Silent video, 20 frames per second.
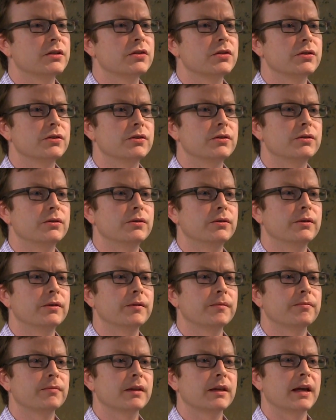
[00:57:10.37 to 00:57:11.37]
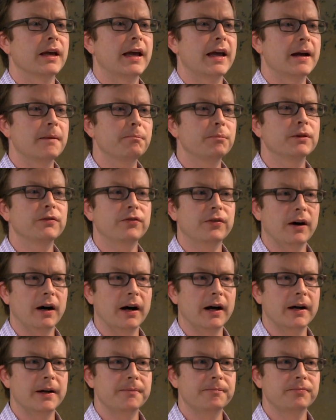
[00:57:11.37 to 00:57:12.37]
to
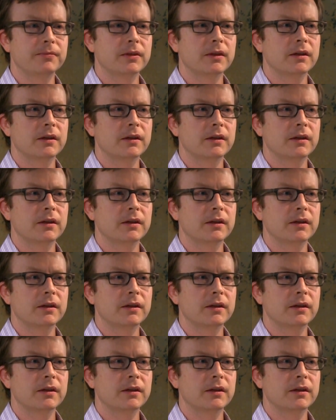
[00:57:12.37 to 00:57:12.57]
amplify